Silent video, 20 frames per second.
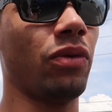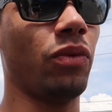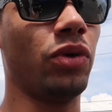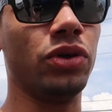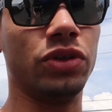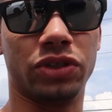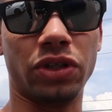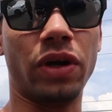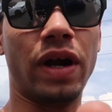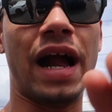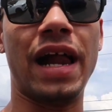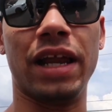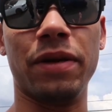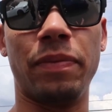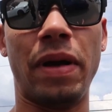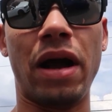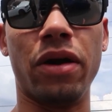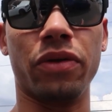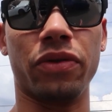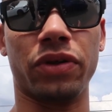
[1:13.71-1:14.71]
when you start
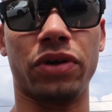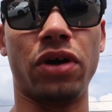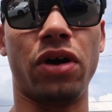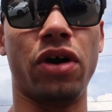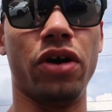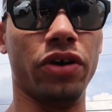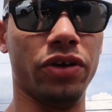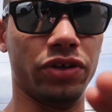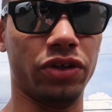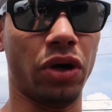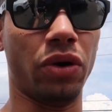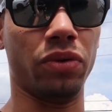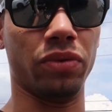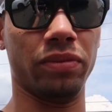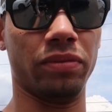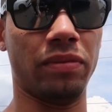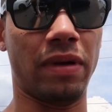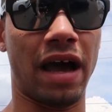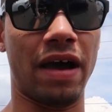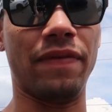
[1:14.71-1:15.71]
adding power to the car and you don't
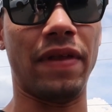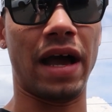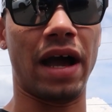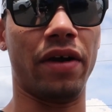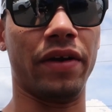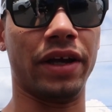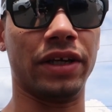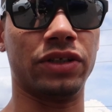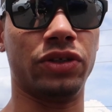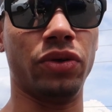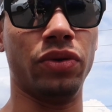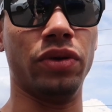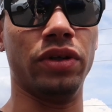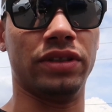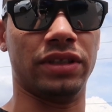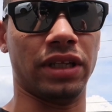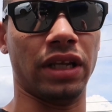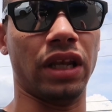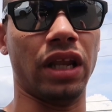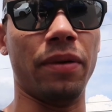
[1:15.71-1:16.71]
have the Haldex tune,
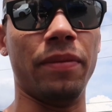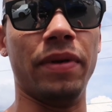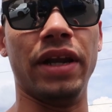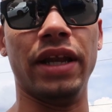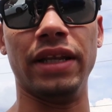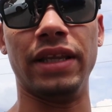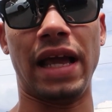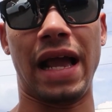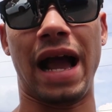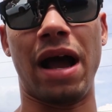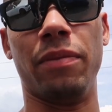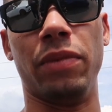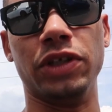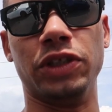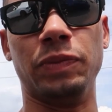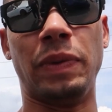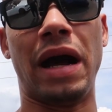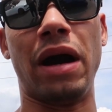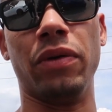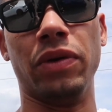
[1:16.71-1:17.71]
it's limited to how
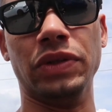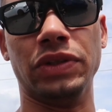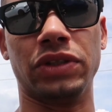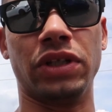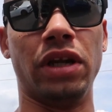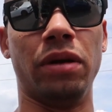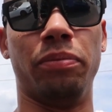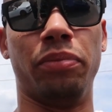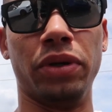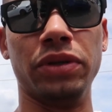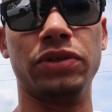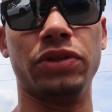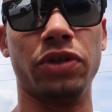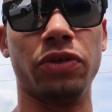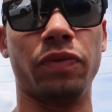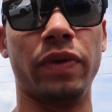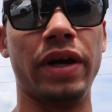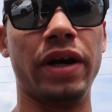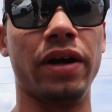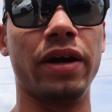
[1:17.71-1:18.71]
much power it's gonna put to
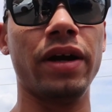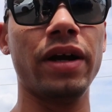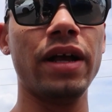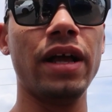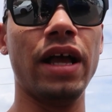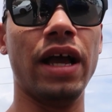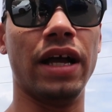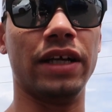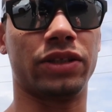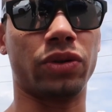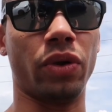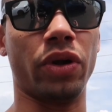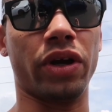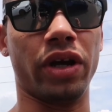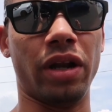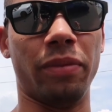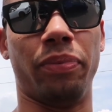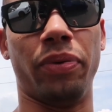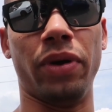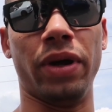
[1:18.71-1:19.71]
the rear. It's only
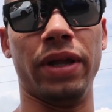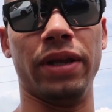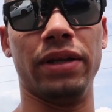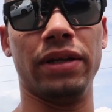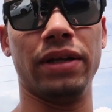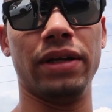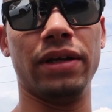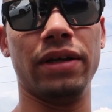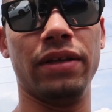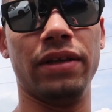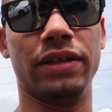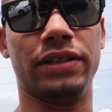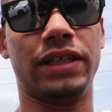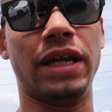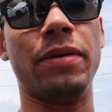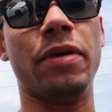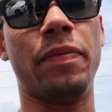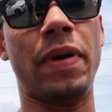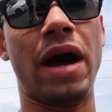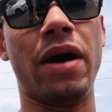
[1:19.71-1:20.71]
gonna put the
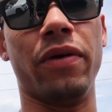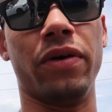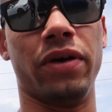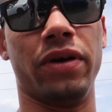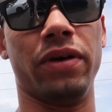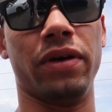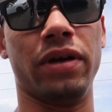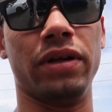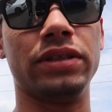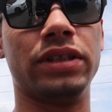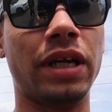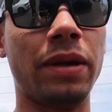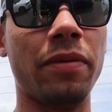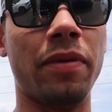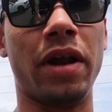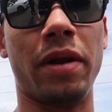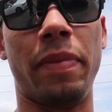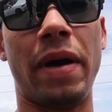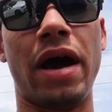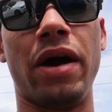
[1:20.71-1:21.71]
same amount
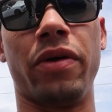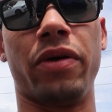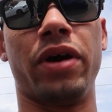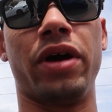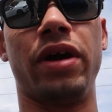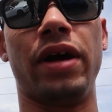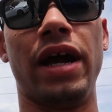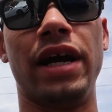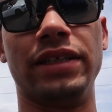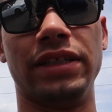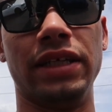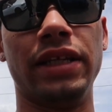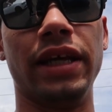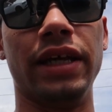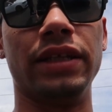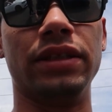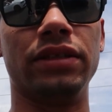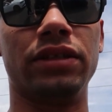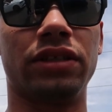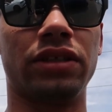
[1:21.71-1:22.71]
of power as it
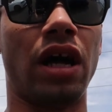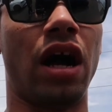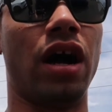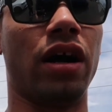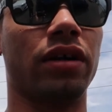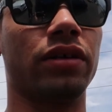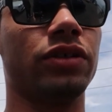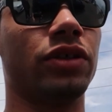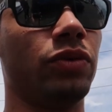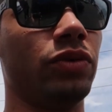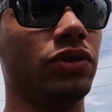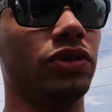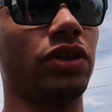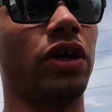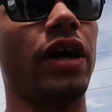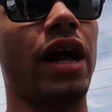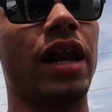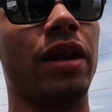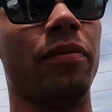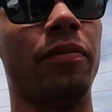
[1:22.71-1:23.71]
did stock. So when you
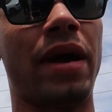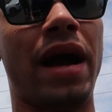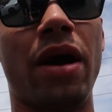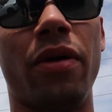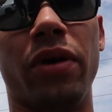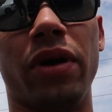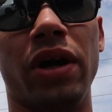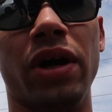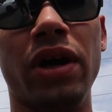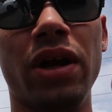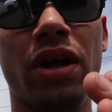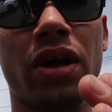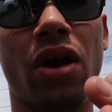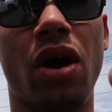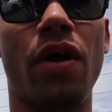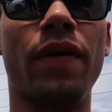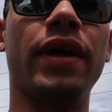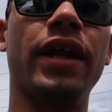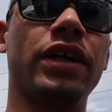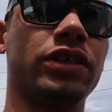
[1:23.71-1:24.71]
start adding power,
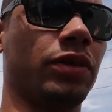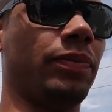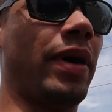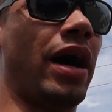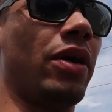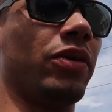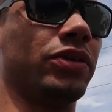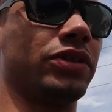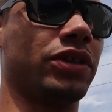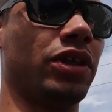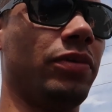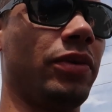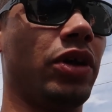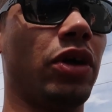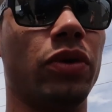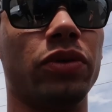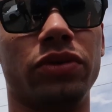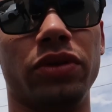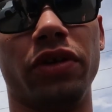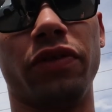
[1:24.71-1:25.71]
all that extra power is going to be
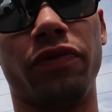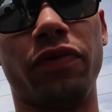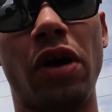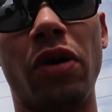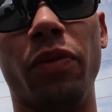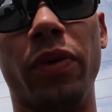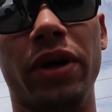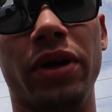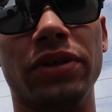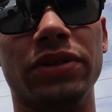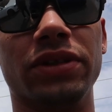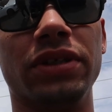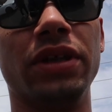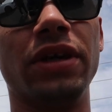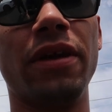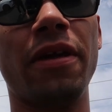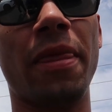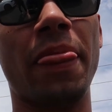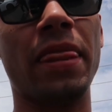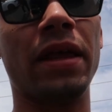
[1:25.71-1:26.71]
going to the front wheels.
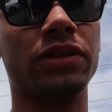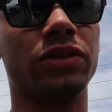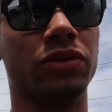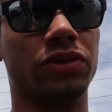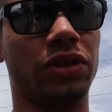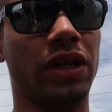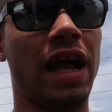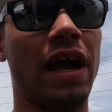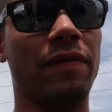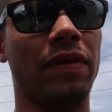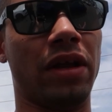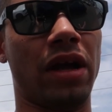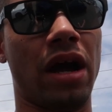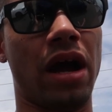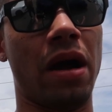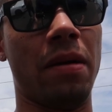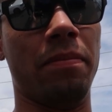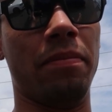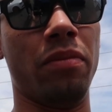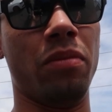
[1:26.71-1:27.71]
So it should have
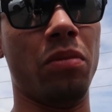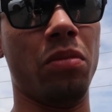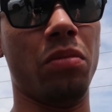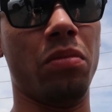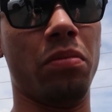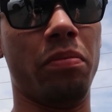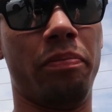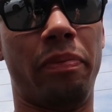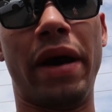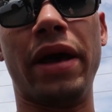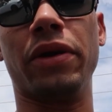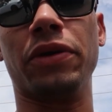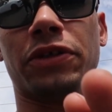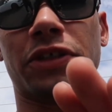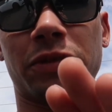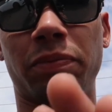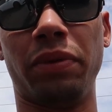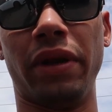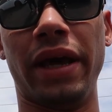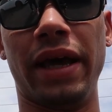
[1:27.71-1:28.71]
a better
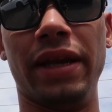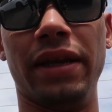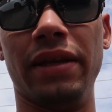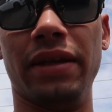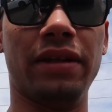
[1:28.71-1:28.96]
split.